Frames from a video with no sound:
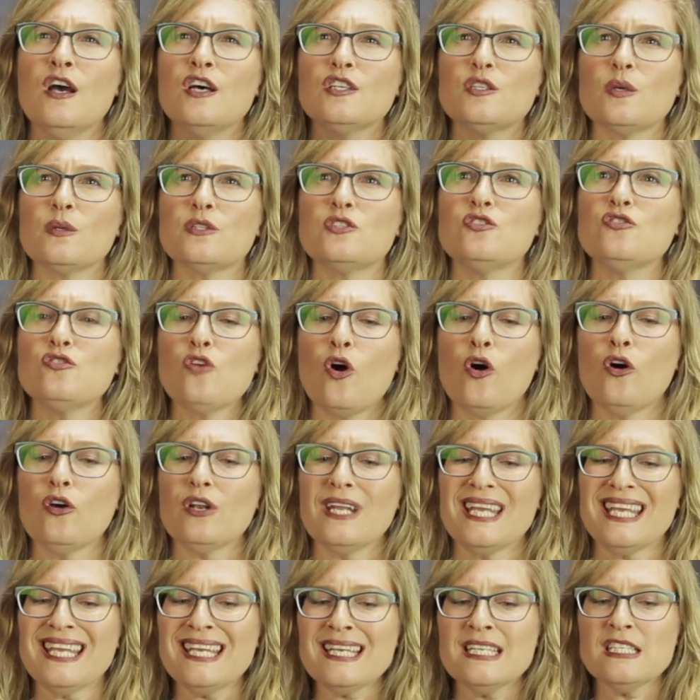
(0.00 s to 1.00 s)
So it's
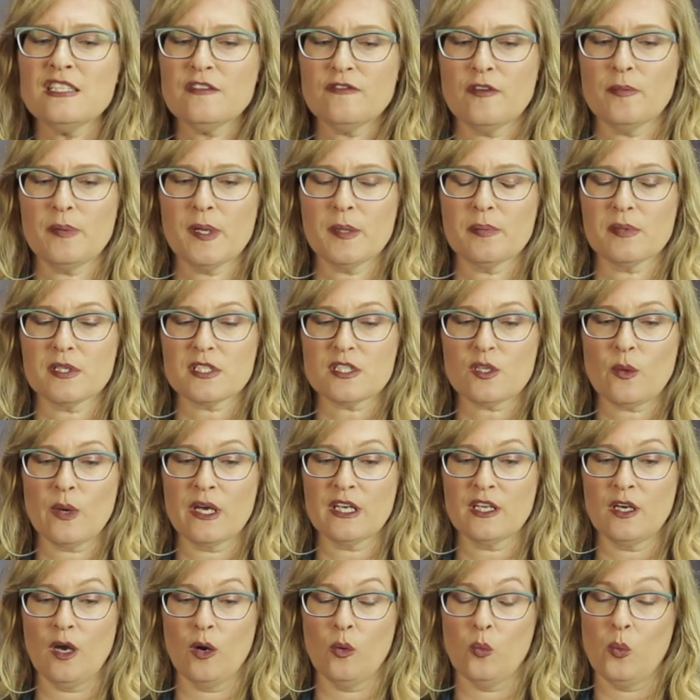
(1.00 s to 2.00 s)
not easy for people at
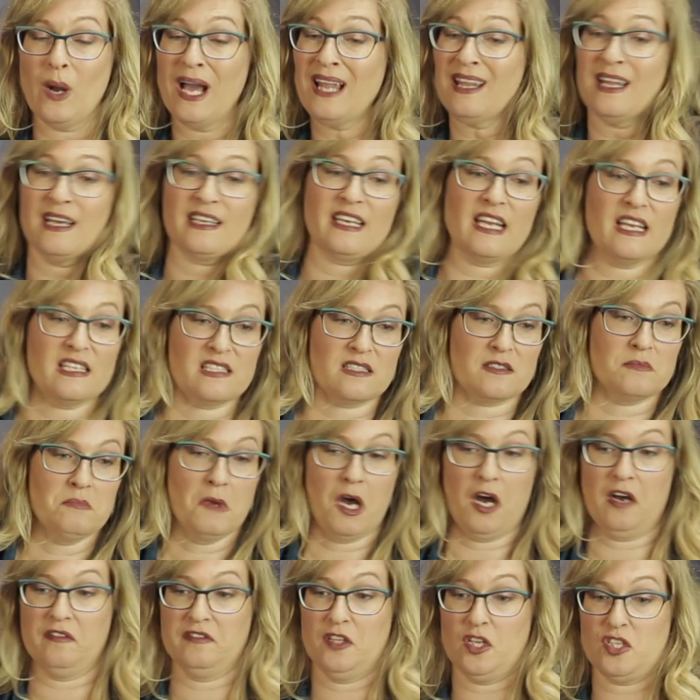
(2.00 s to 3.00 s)
Square to go, well, I guess
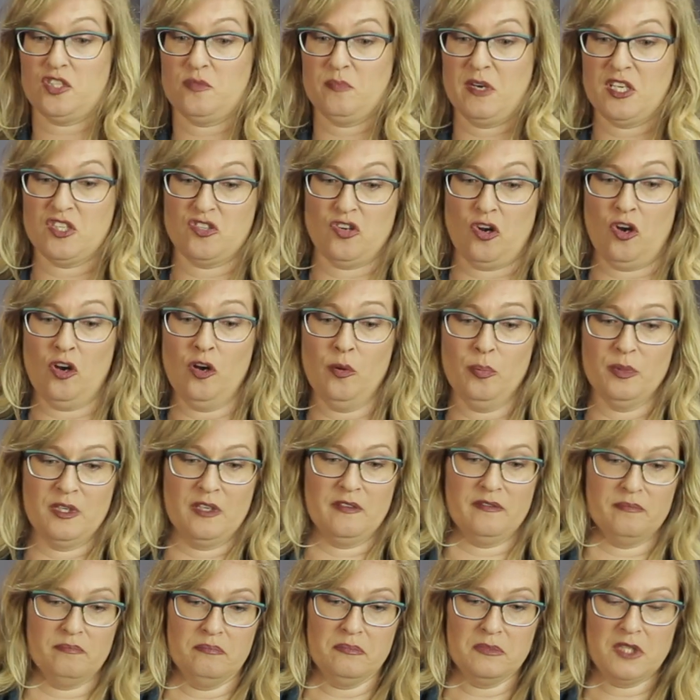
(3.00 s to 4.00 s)
I've lost my job and
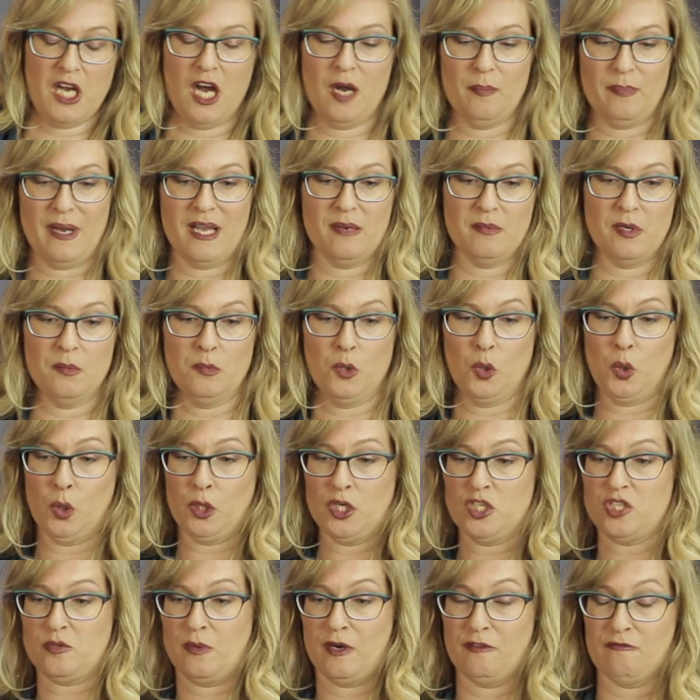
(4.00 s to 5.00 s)
I can't pay my
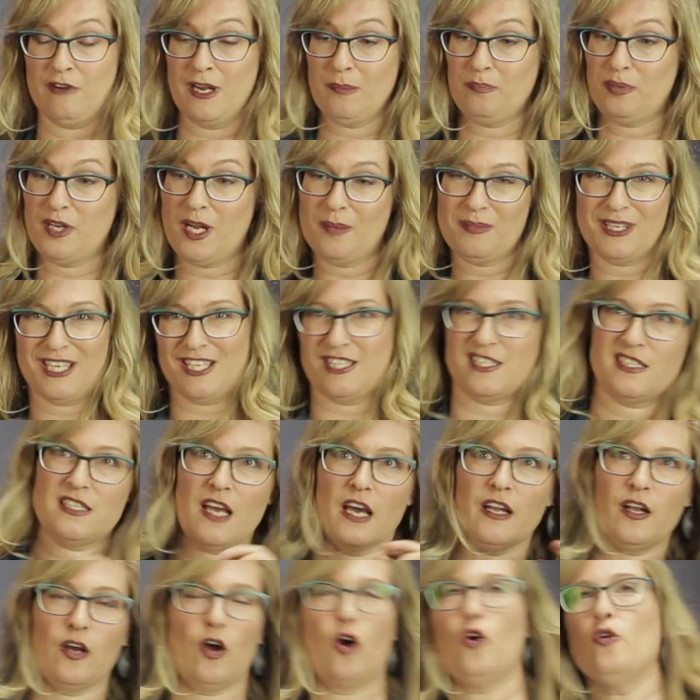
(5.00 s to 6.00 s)
mortgage and my rent, but I'm going to
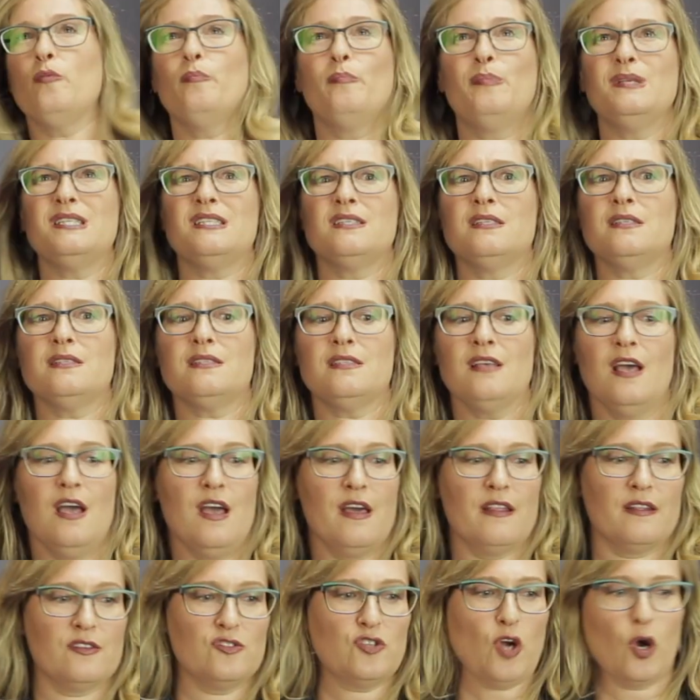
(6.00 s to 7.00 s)
start a home business
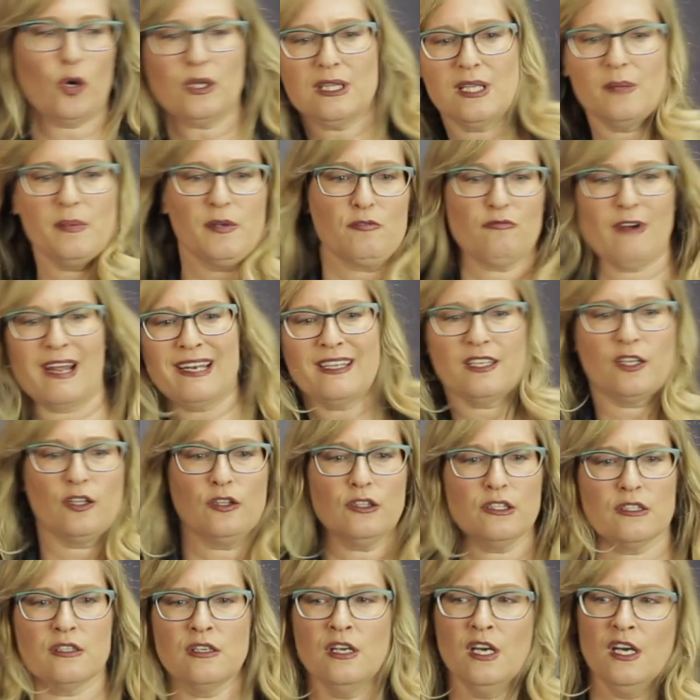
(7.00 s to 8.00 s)
and totally be
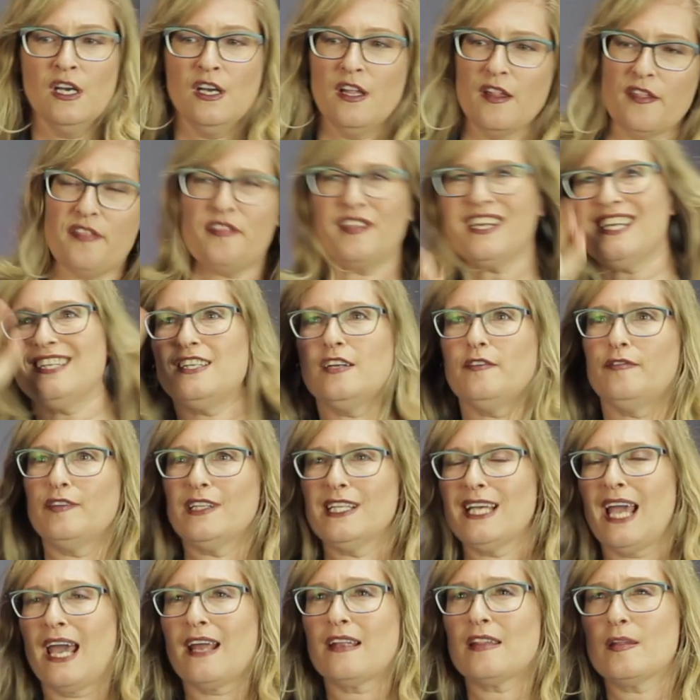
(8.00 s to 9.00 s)
radical and think
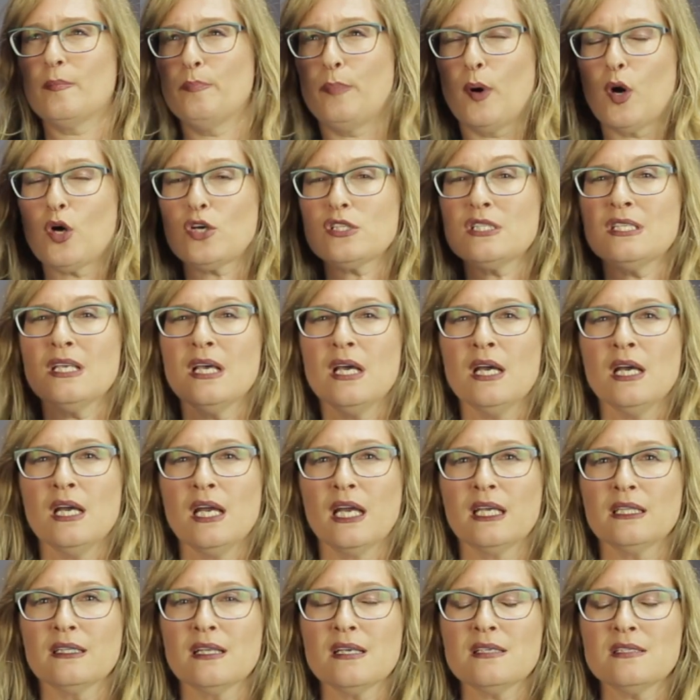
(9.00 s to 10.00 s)
differently out of the box.
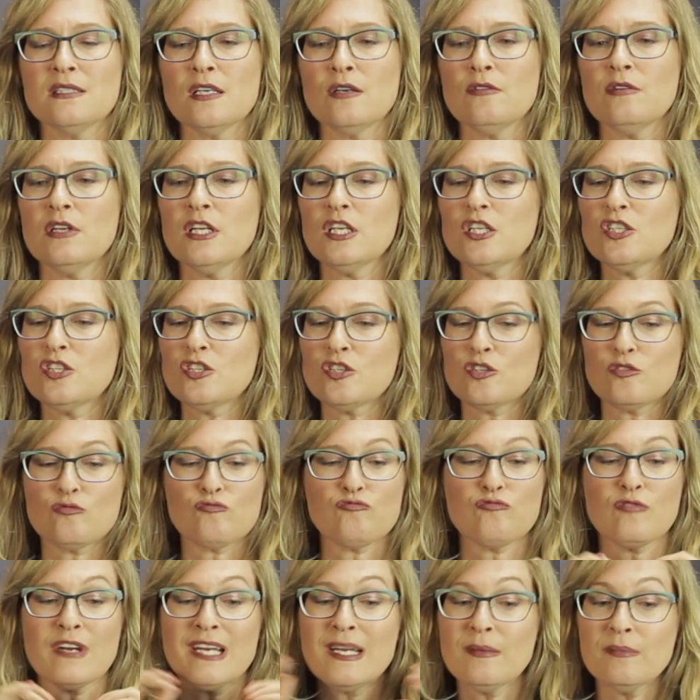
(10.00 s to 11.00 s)
Unless they're an
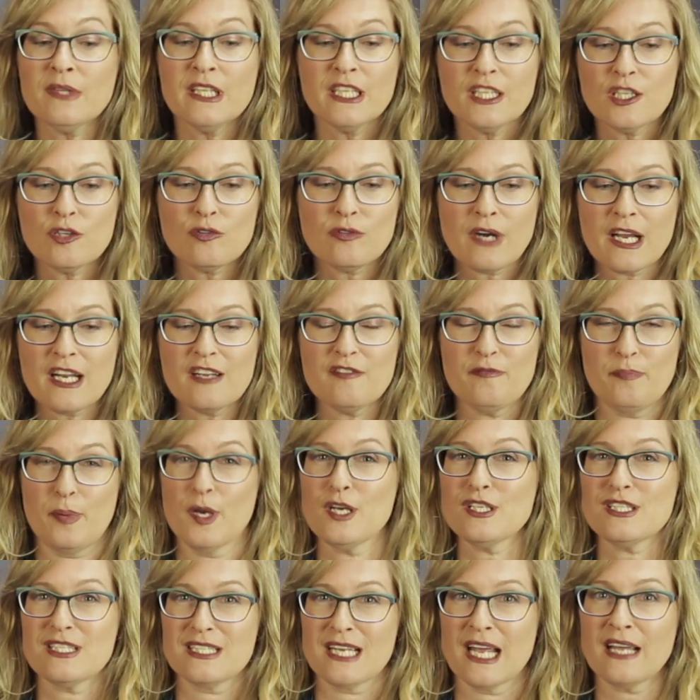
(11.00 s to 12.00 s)
extremely creative
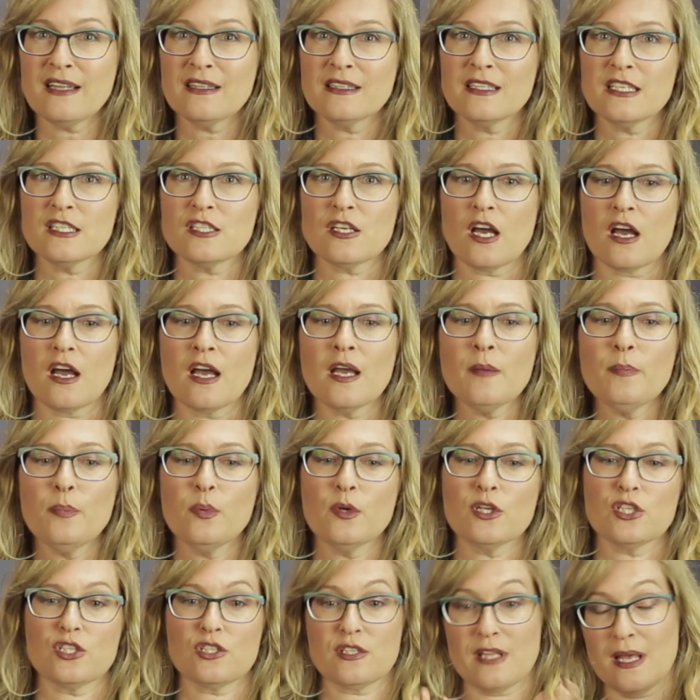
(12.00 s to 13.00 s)
personality type,
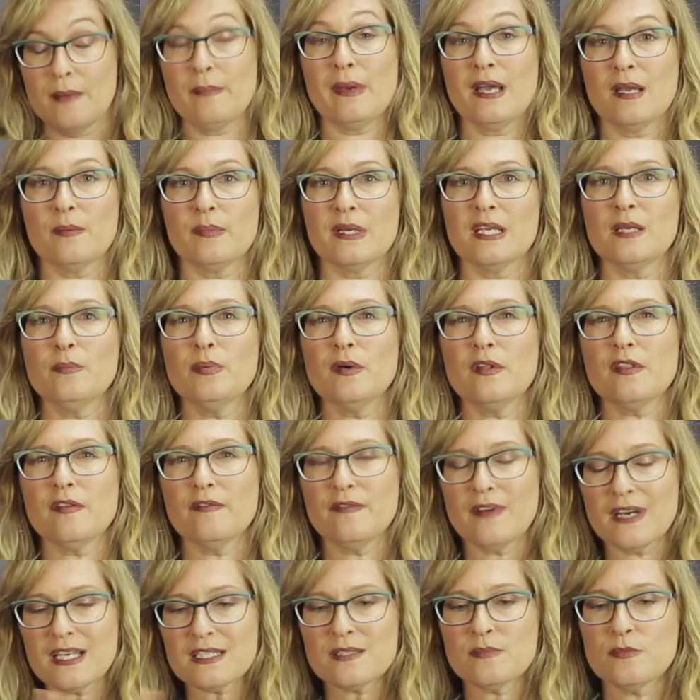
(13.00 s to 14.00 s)
which they may be, but the
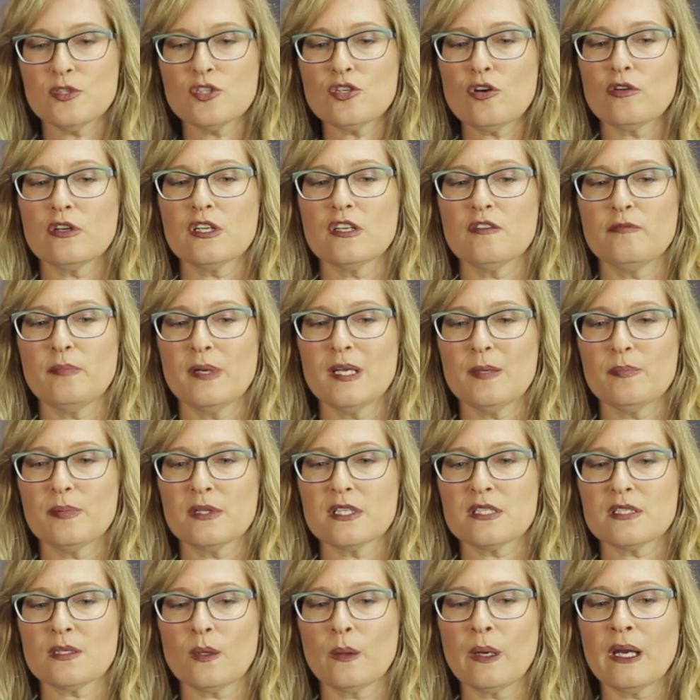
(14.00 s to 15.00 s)
vast majority of people
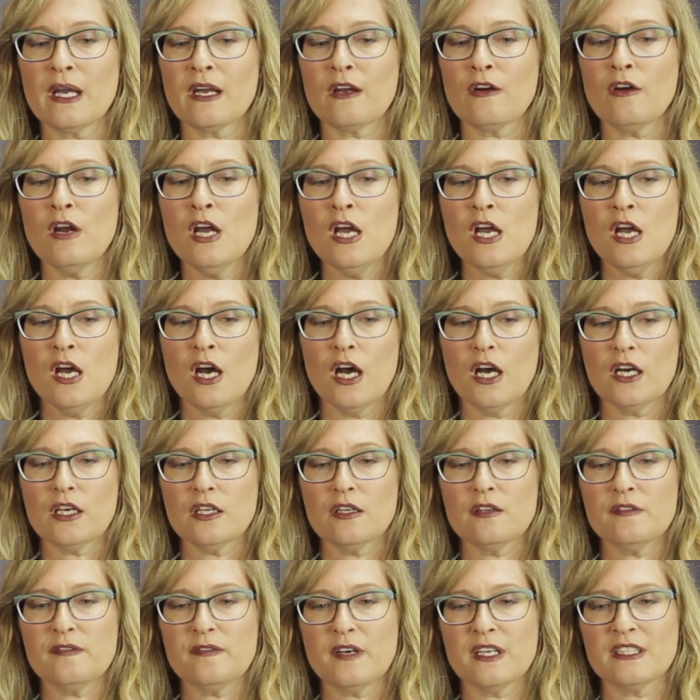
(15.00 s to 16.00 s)
at Square are
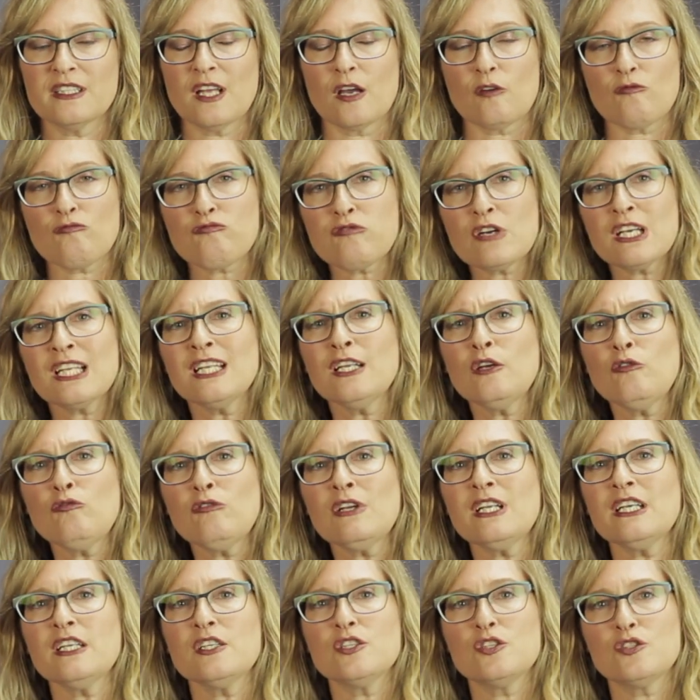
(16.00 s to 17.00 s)
going to find that really,
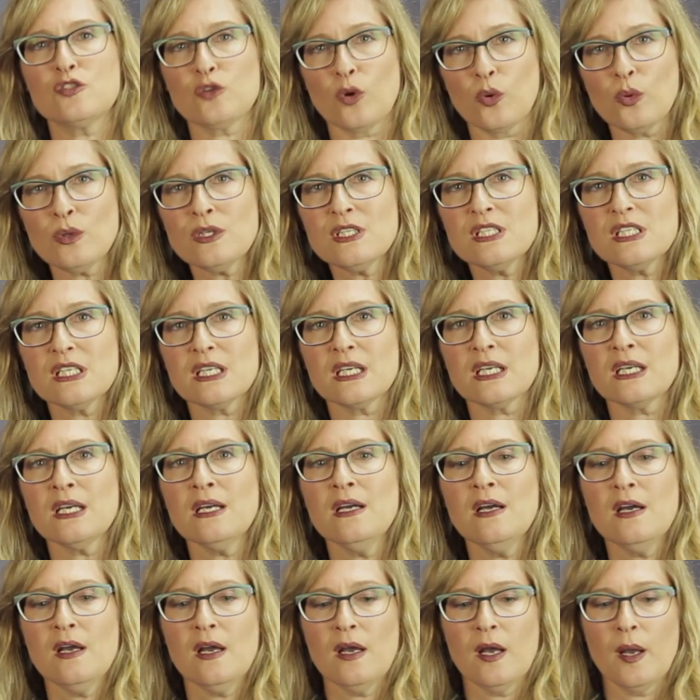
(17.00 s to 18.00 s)
really
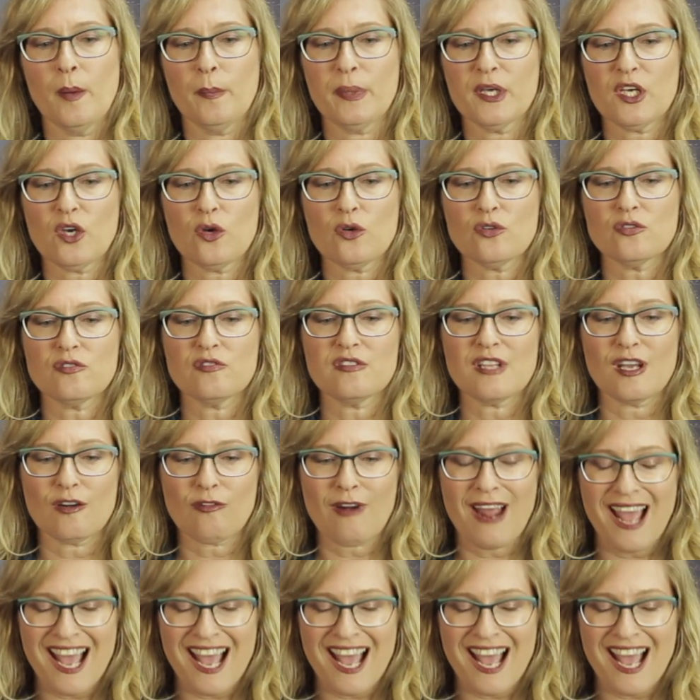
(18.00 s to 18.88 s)
daunting, because they're